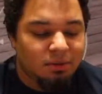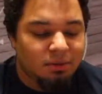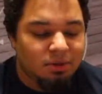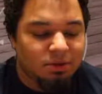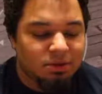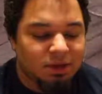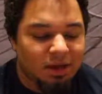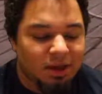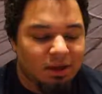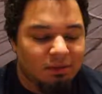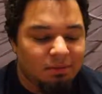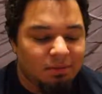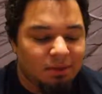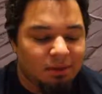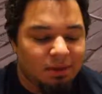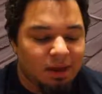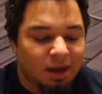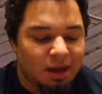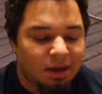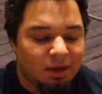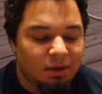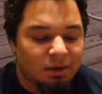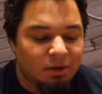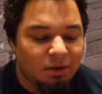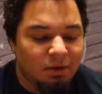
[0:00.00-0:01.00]
Once I
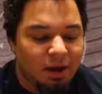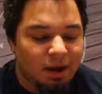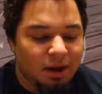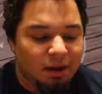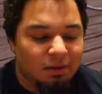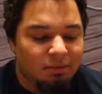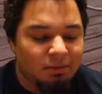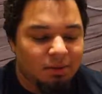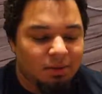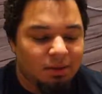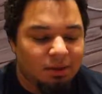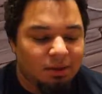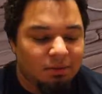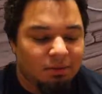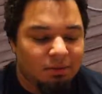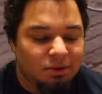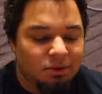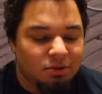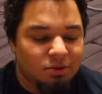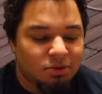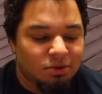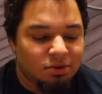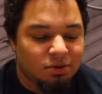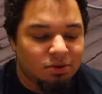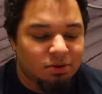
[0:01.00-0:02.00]
know I can build up this
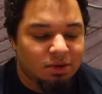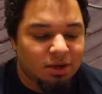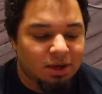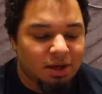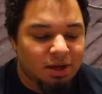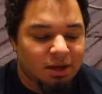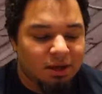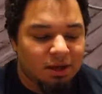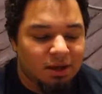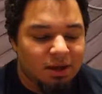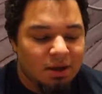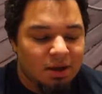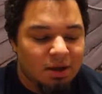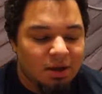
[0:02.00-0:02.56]
whole thing,